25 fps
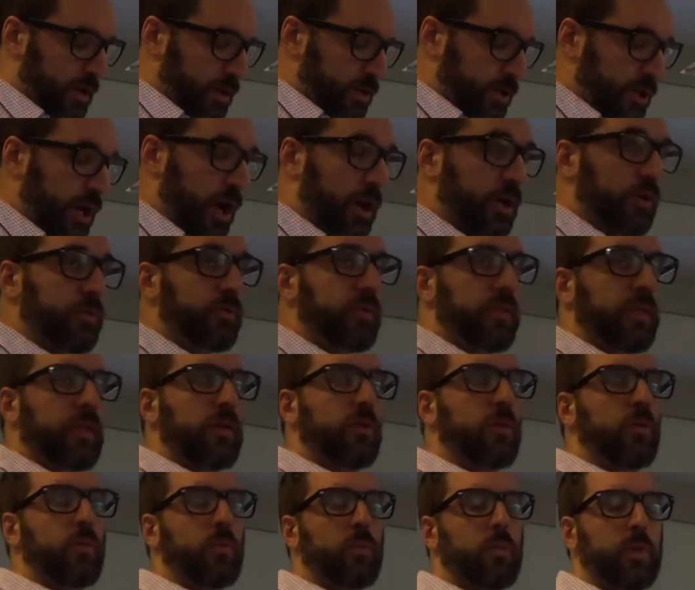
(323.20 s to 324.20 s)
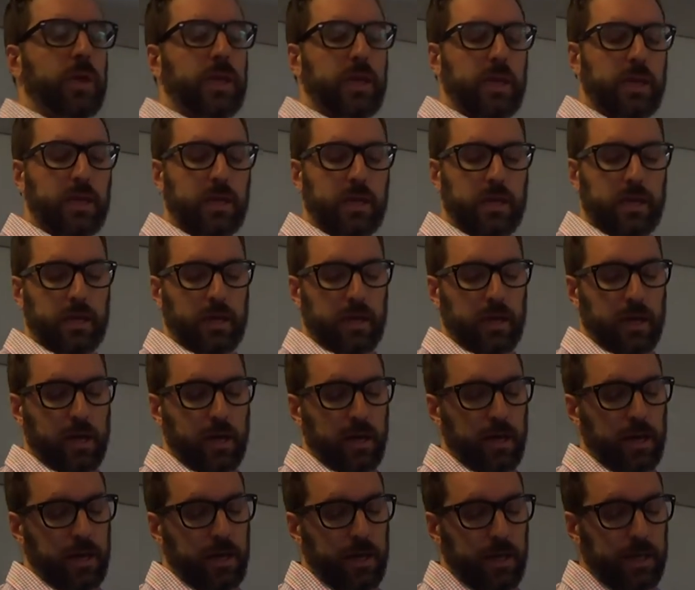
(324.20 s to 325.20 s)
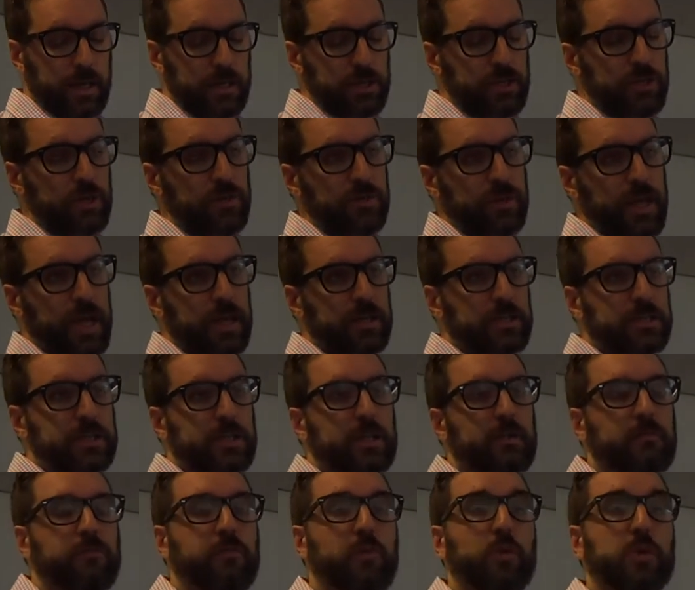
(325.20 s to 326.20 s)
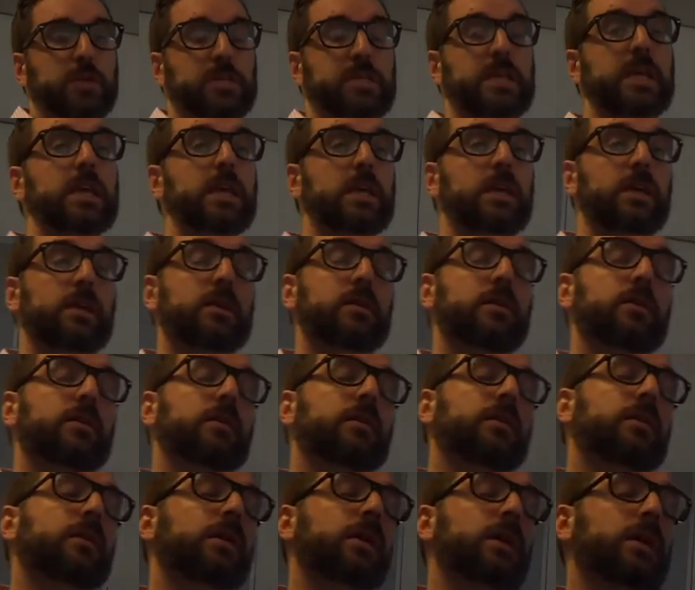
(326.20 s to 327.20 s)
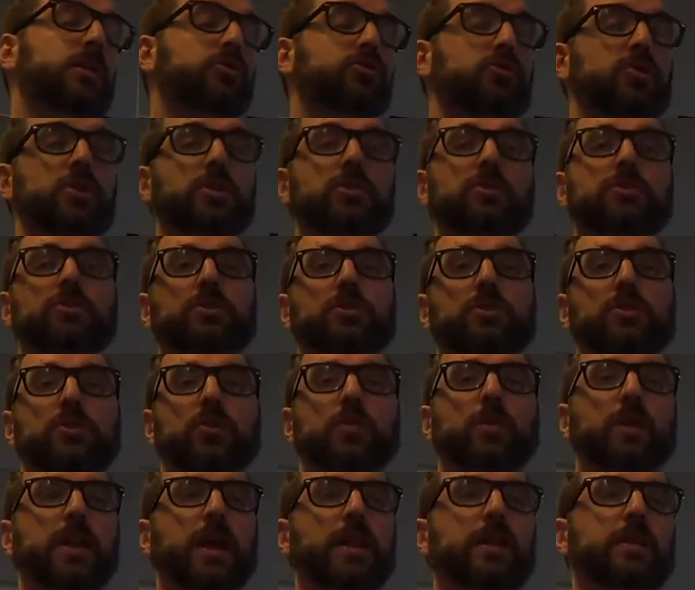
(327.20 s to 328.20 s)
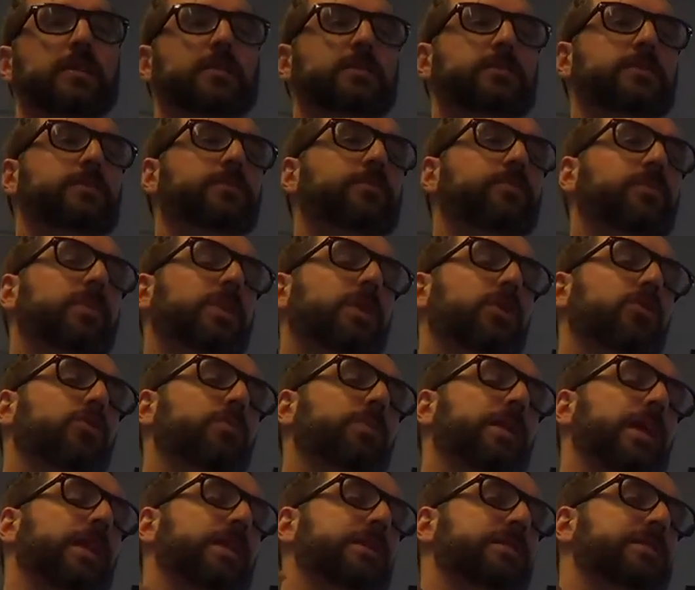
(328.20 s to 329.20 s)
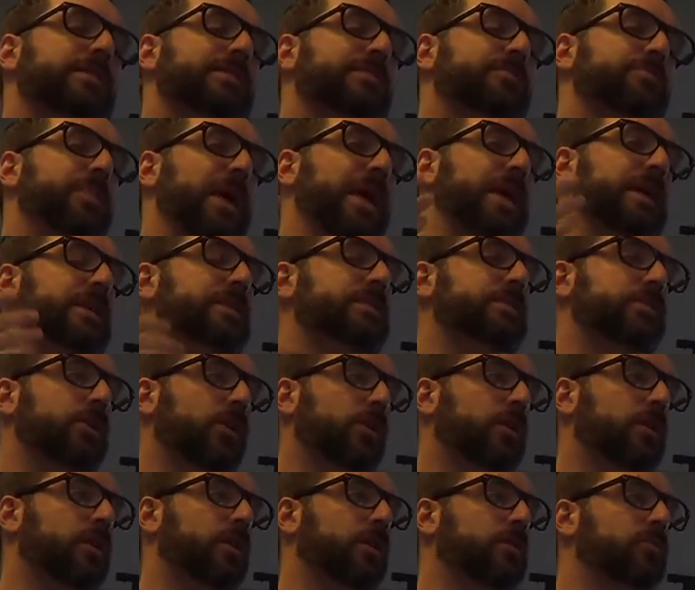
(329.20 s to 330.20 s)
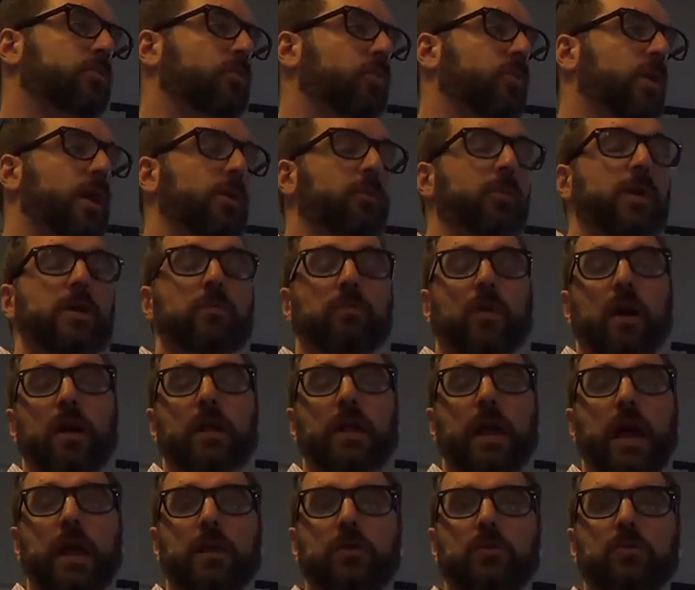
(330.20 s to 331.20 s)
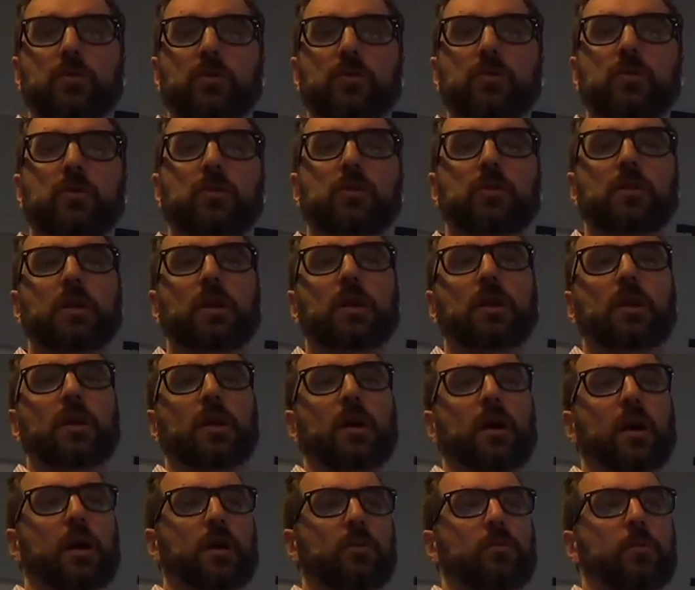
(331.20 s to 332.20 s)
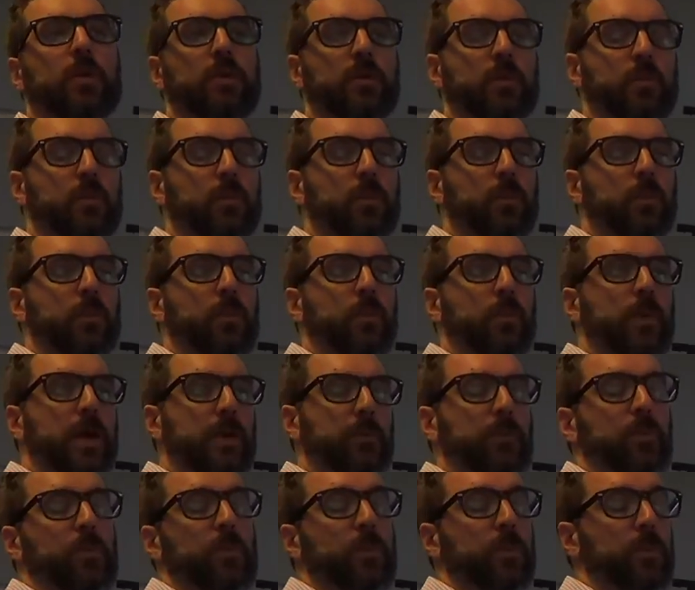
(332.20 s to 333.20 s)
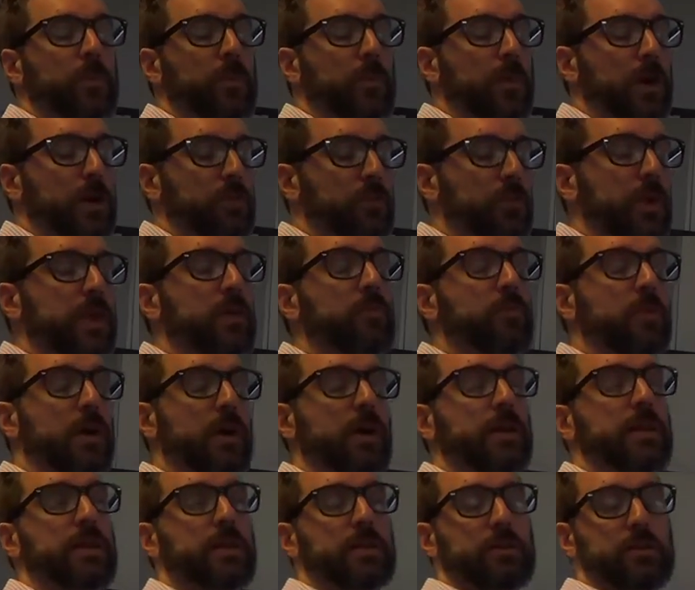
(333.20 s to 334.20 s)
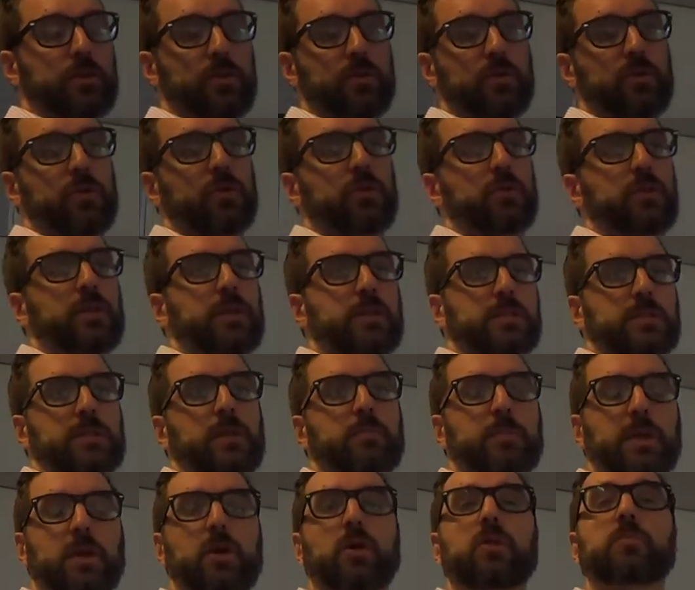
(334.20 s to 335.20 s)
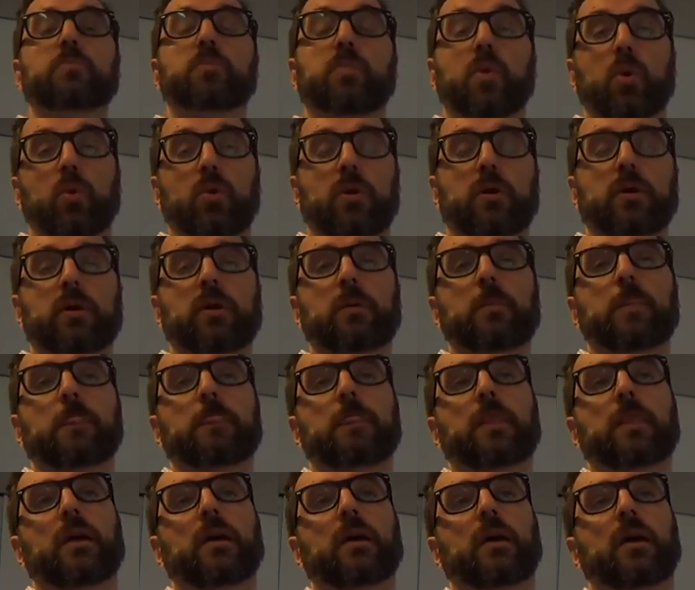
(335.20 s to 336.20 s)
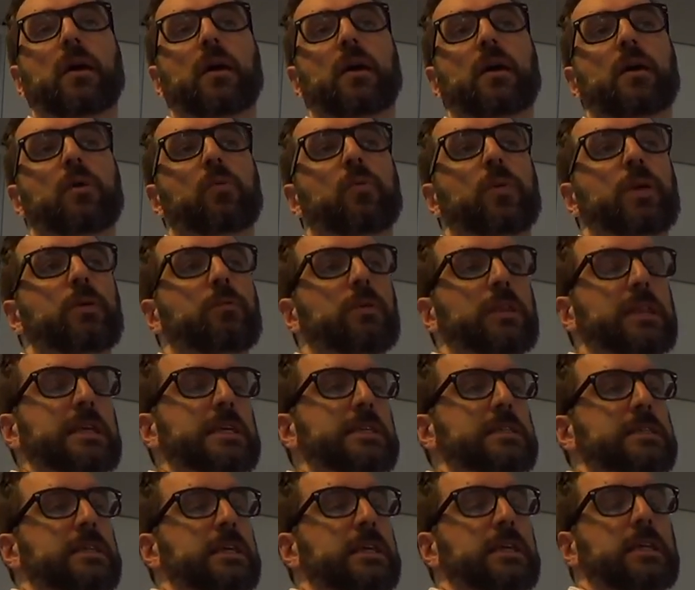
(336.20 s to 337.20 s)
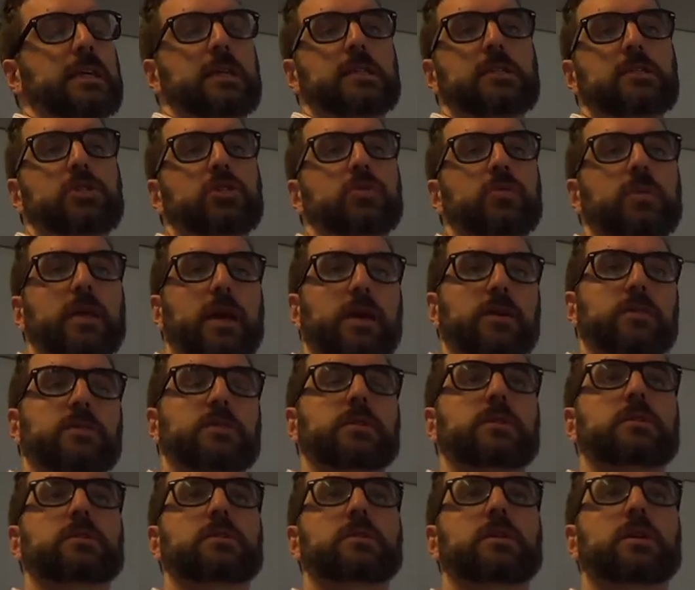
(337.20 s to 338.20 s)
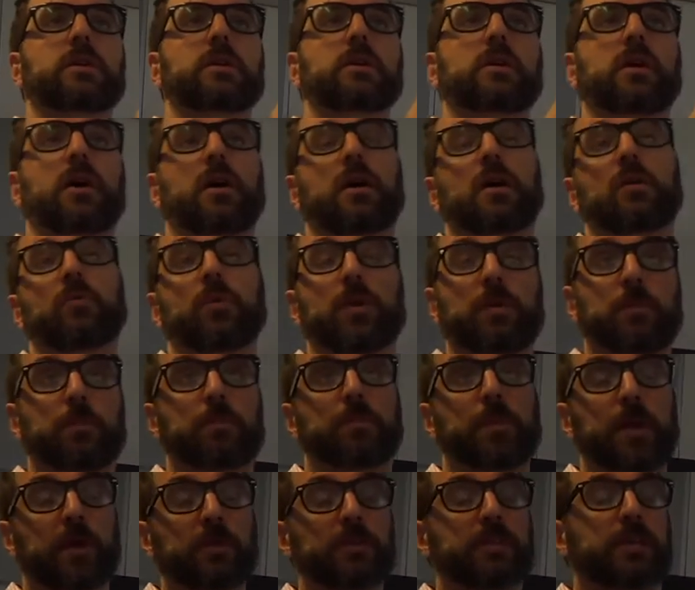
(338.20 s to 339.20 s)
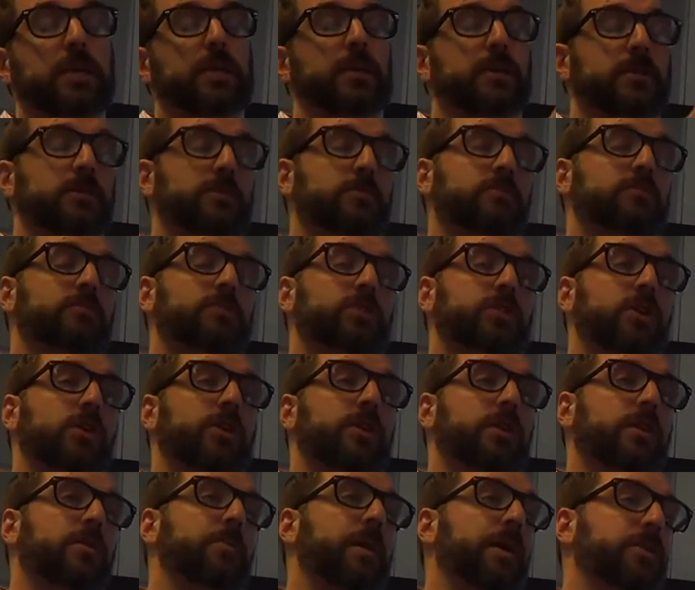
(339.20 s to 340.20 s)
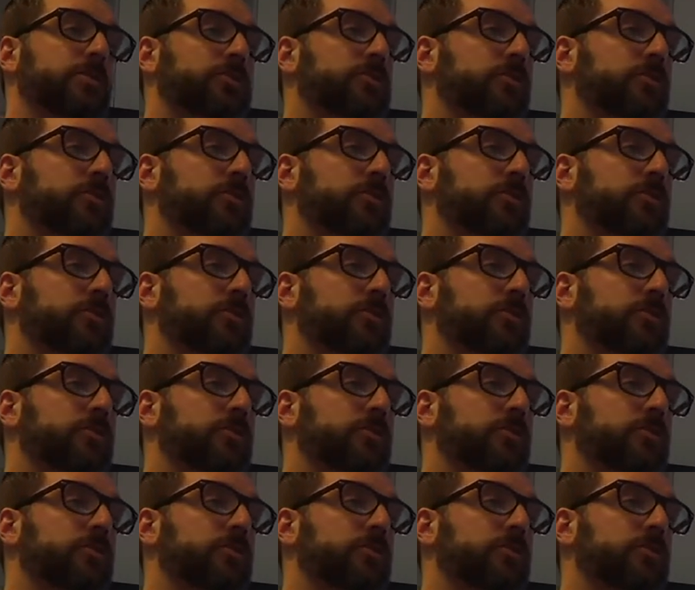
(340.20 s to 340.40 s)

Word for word: So we, uh, in 2014, introduced Kubernetes. Kubernetes is based on what we run at Google. Uh, we, we what we run in Google is something called Borg. Uh, we released it in 2000. Uh, we built it in starting in about